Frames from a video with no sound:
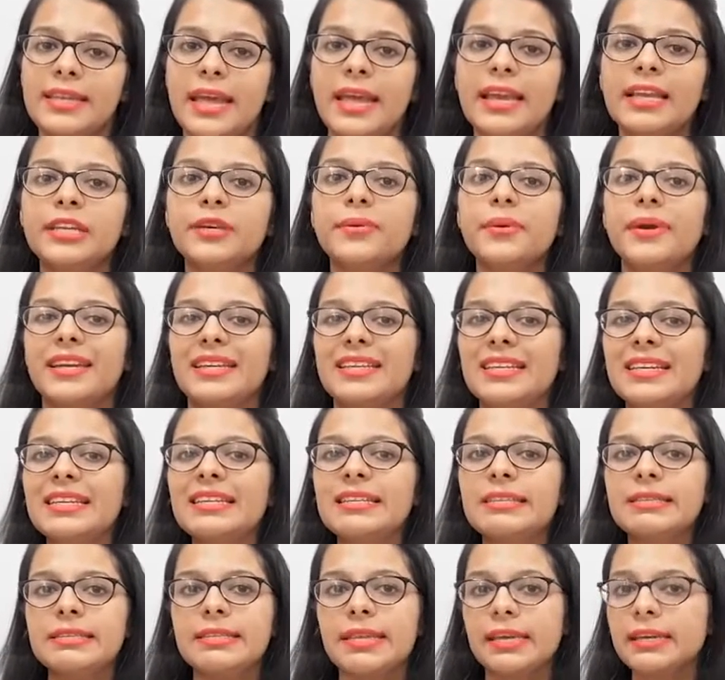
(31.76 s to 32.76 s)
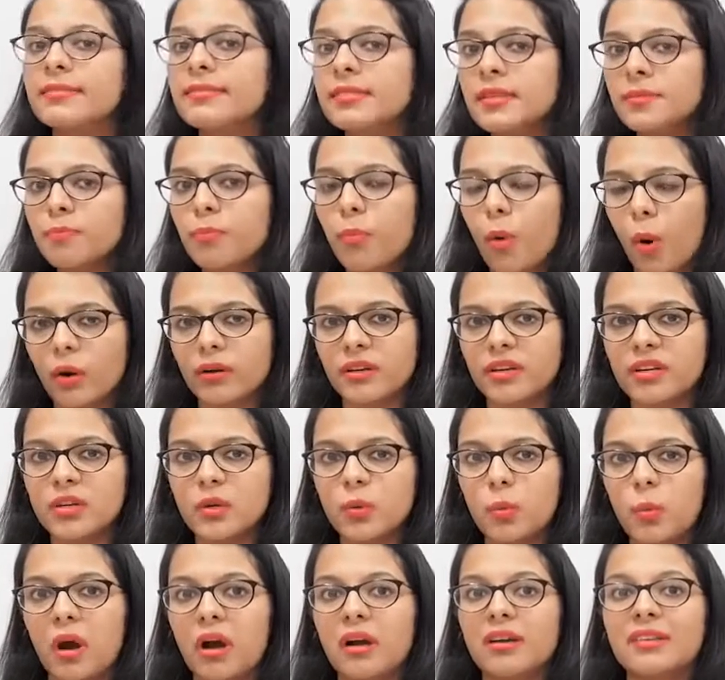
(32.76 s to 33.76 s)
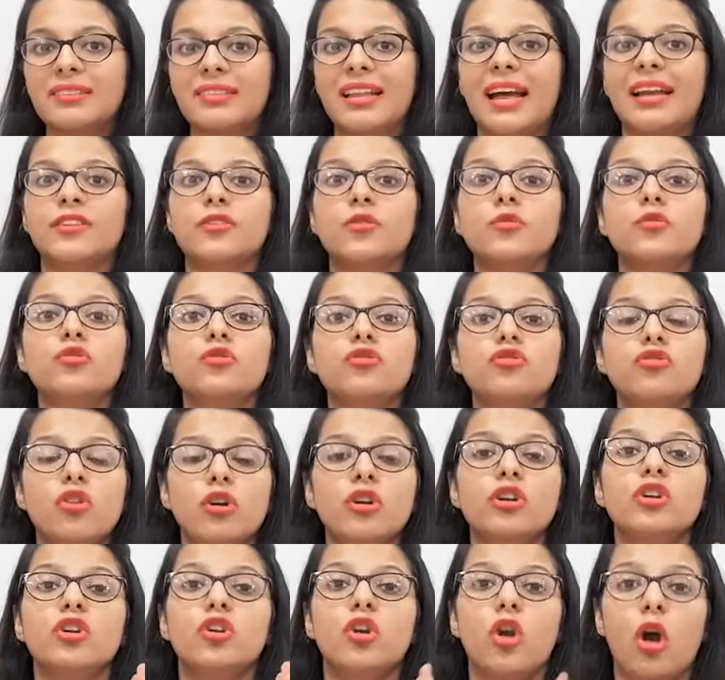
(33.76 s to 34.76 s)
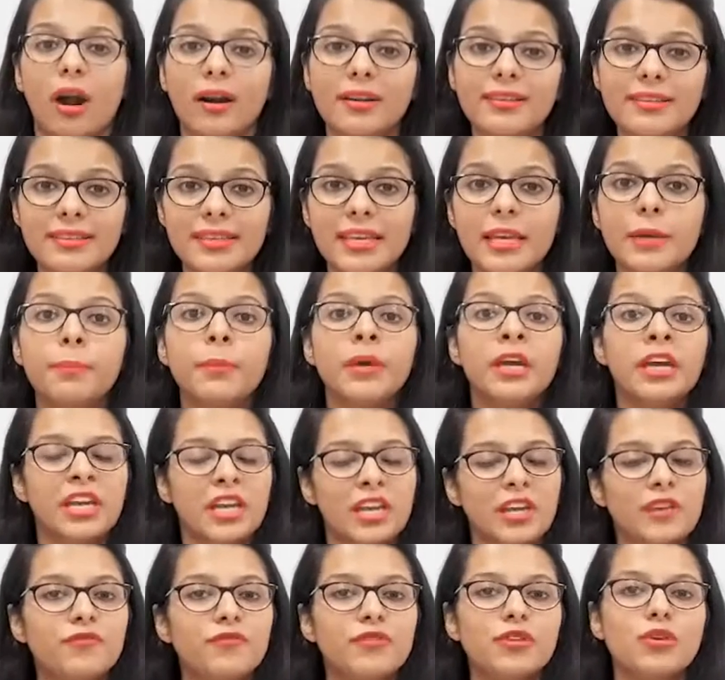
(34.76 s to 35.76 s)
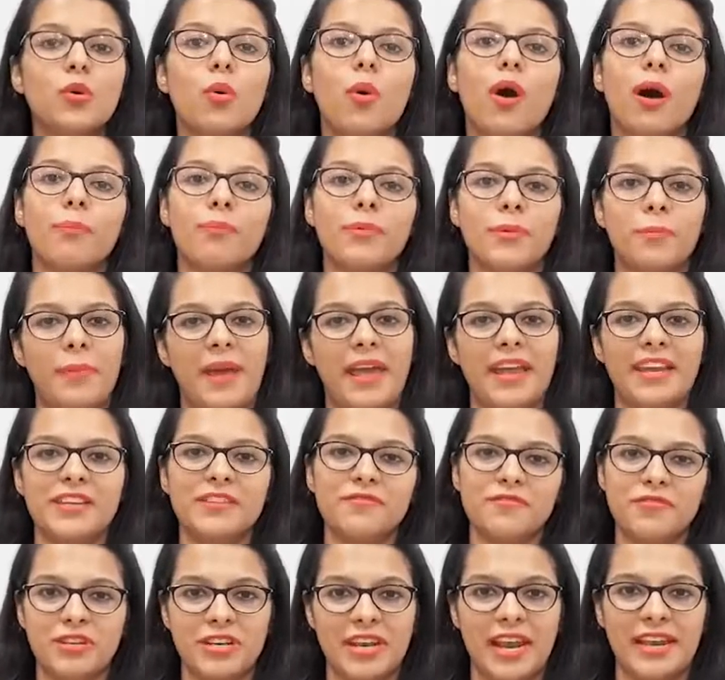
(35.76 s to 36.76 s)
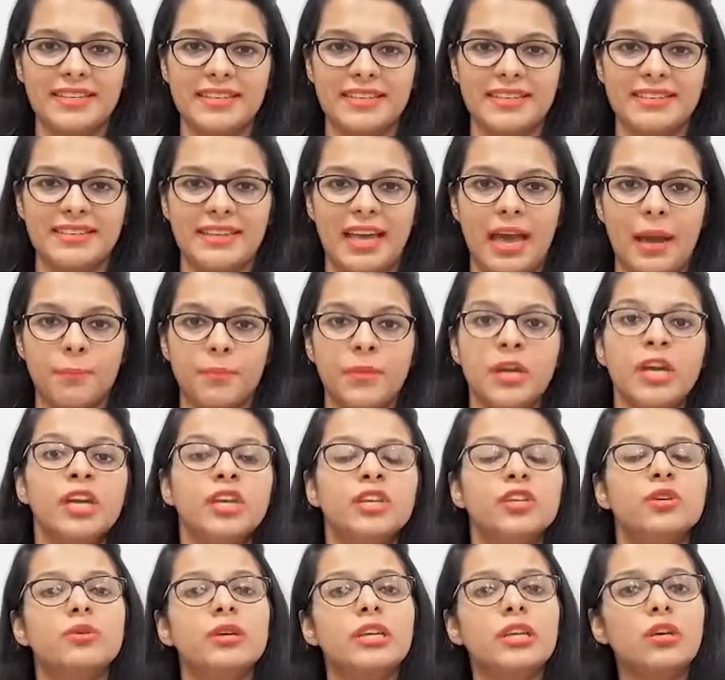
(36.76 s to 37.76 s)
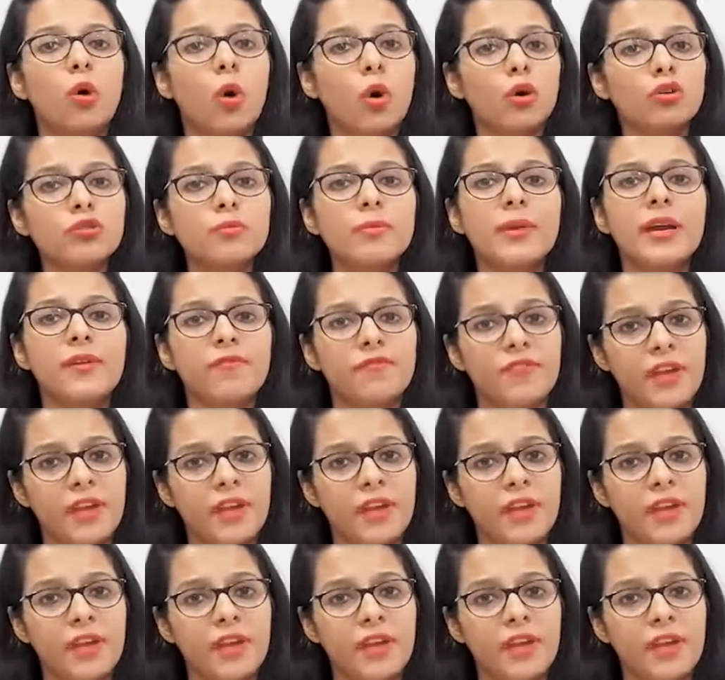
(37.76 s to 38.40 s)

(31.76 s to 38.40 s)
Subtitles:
tell you at least 6 important works that you should not skip if you are preparing for NET exam. You can go to my